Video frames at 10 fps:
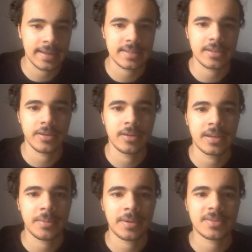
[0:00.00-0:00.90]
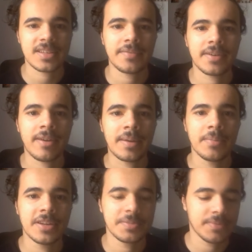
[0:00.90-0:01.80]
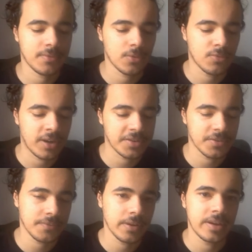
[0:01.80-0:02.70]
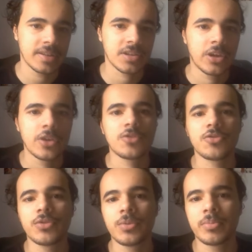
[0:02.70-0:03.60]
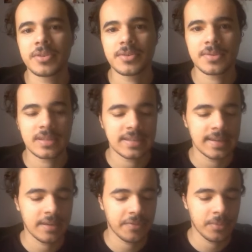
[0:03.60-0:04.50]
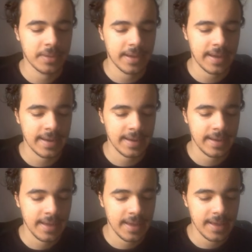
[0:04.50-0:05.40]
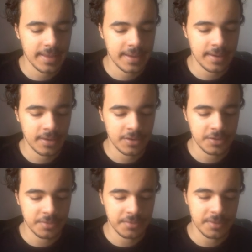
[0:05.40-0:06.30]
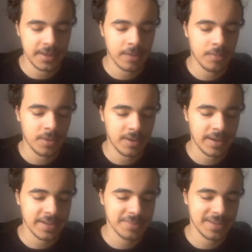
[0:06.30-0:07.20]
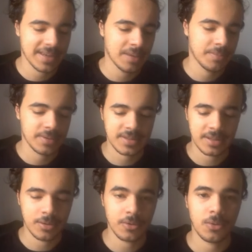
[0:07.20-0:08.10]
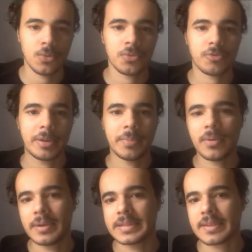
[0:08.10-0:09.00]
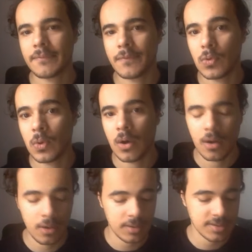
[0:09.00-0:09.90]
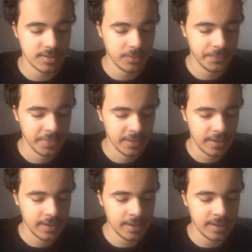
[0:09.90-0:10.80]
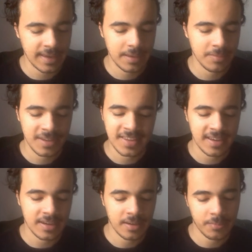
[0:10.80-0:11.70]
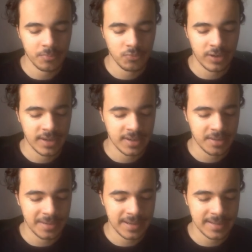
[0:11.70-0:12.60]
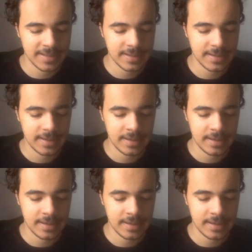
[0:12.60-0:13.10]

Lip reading: lasted only about 7 or 8 minutes before Rachel Furness drew Bristol City level with a header, and then just before the hour mark, Katie McCabe sealed all 3 points for Arsenal. A game that they really dominated,